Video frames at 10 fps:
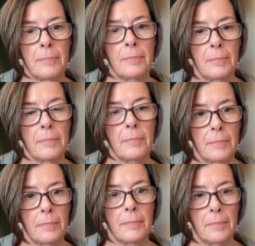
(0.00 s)

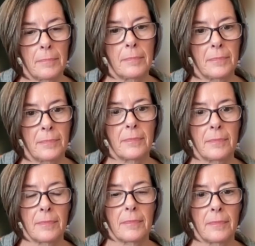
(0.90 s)

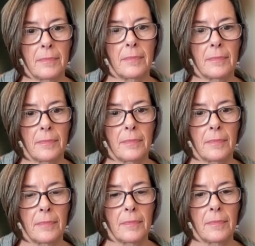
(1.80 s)

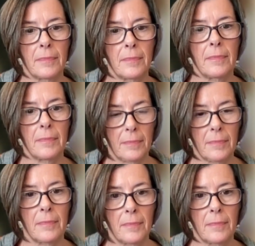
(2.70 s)

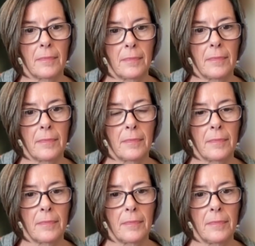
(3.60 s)

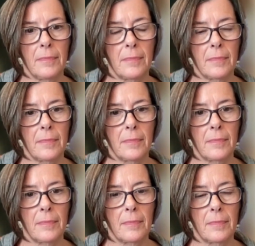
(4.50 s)

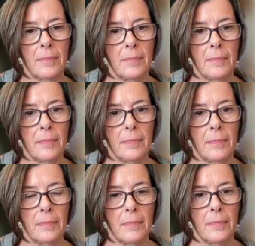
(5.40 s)

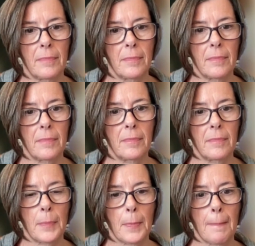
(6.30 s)

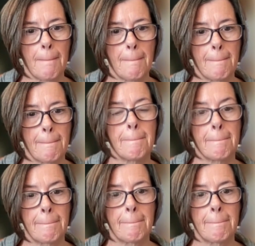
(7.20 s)
This person isn't speaking.